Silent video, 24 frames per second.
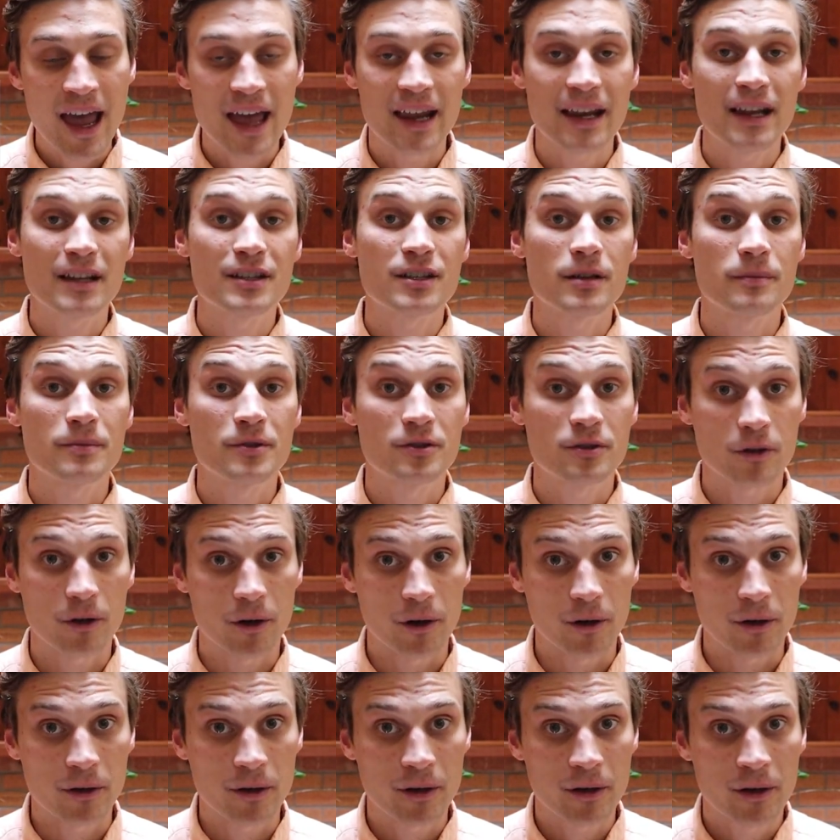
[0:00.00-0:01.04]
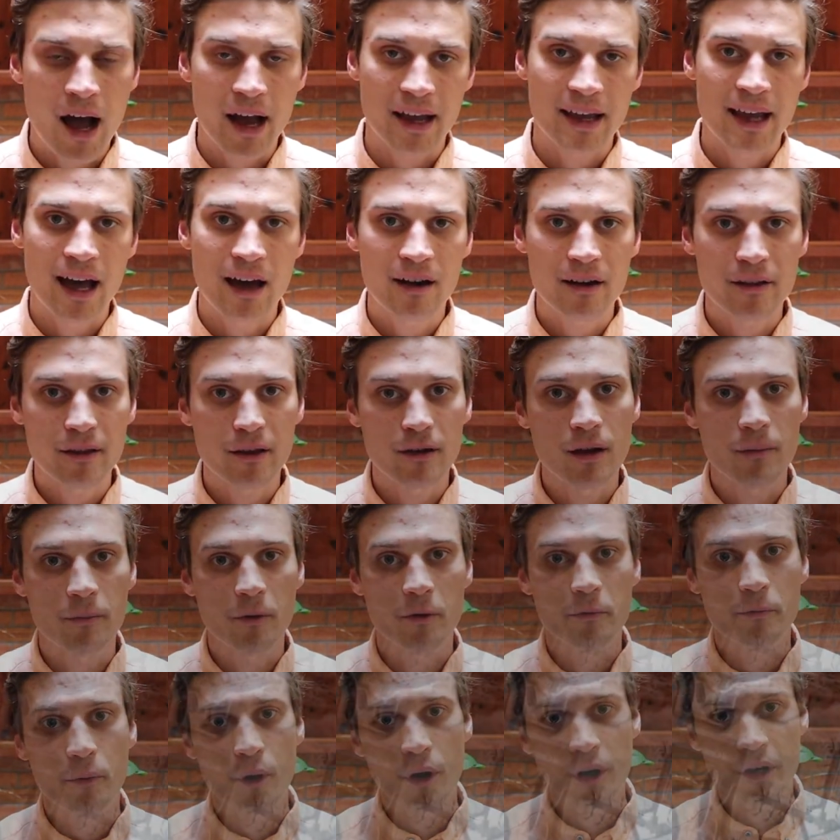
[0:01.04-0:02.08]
and it's absurd. I counted the number of